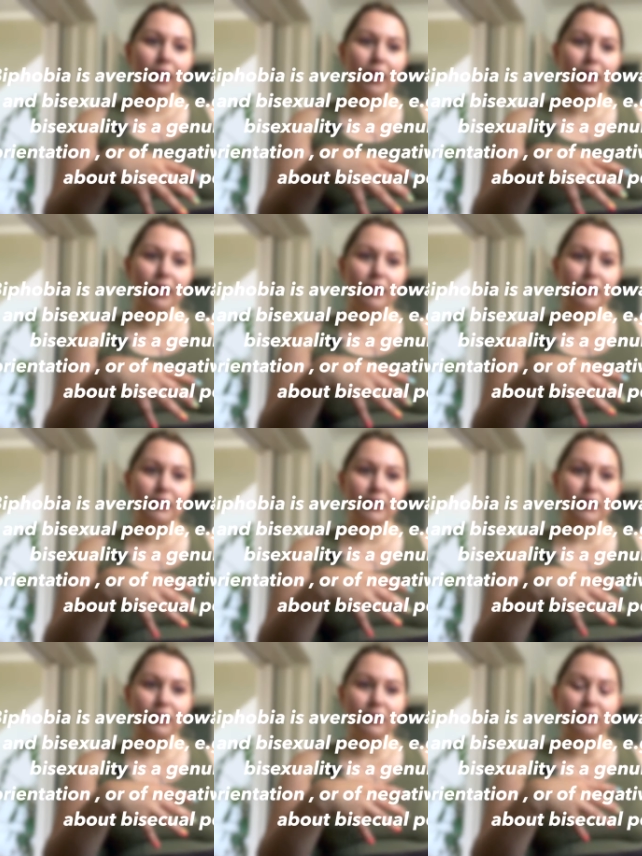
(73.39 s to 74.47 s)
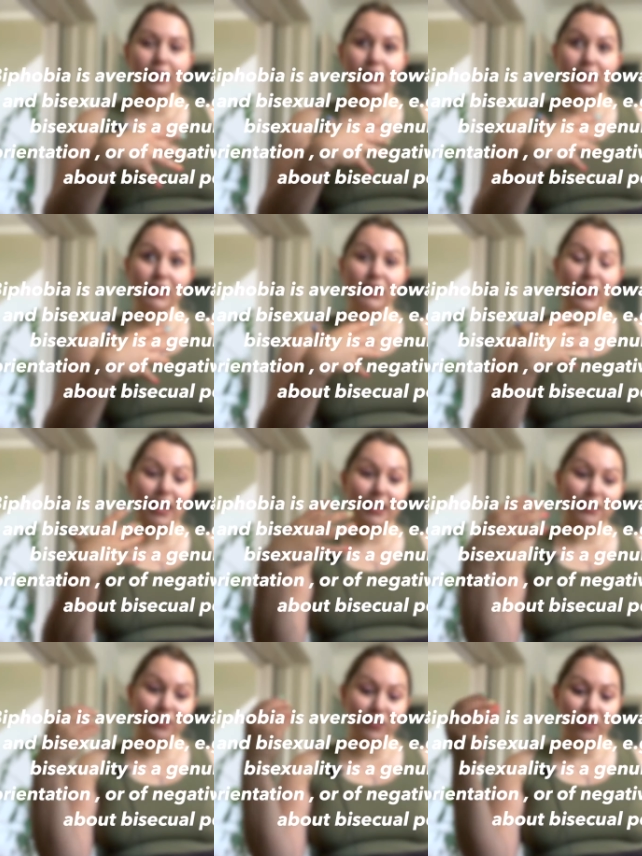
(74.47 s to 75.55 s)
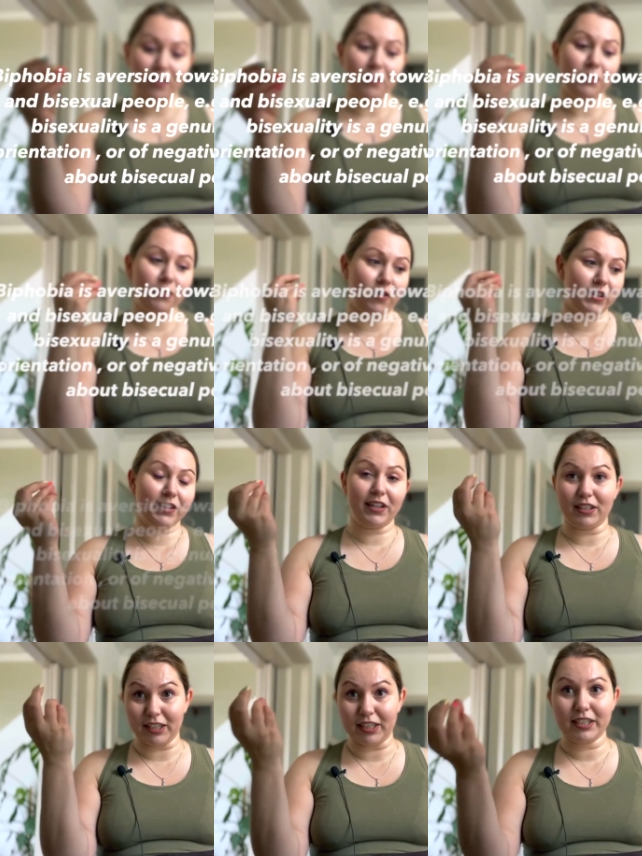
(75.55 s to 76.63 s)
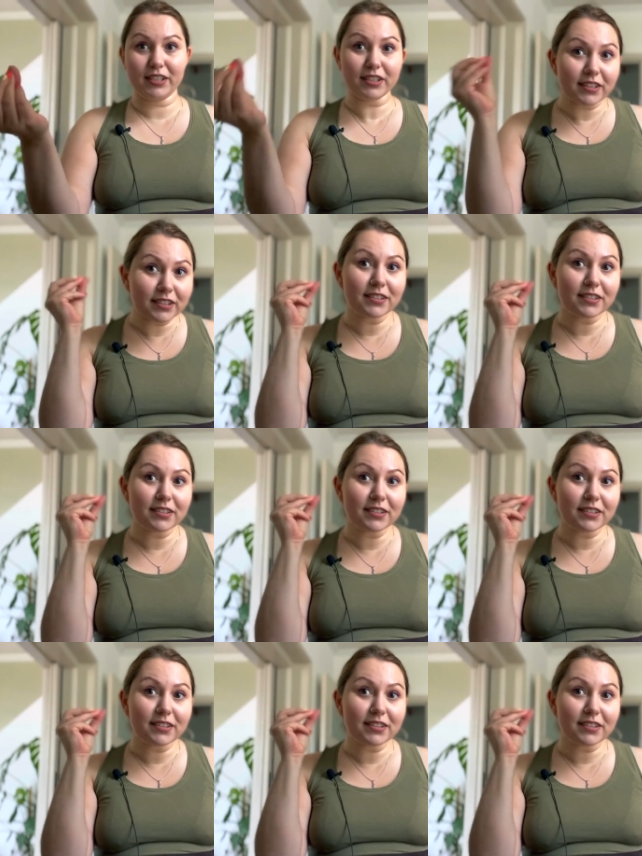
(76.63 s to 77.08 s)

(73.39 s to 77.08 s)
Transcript: and understand, you know, before it clicked,